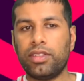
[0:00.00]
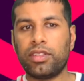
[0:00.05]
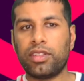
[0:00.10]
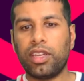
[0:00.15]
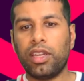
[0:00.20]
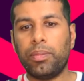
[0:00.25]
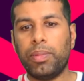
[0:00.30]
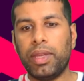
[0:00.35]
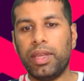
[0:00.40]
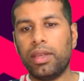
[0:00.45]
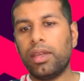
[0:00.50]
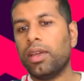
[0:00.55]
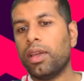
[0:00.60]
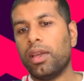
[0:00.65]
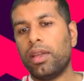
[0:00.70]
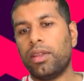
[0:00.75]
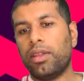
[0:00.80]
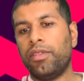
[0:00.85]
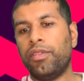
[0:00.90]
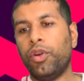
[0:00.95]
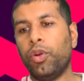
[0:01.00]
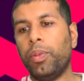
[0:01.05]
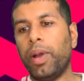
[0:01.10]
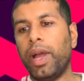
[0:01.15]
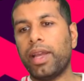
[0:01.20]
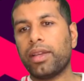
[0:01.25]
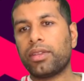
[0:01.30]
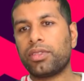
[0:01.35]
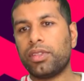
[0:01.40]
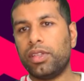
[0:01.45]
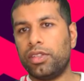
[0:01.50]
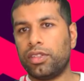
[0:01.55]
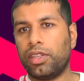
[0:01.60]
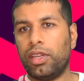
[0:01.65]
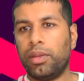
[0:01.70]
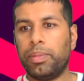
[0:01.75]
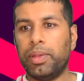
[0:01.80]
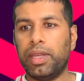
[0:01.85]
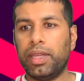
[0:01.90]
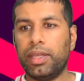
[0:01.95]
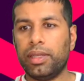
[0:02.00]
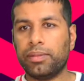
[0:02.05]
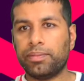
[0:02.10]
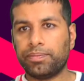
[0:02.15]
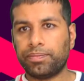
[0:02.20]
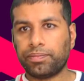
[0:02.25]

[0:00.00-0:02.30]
It's going to be fullbacks, it's going to be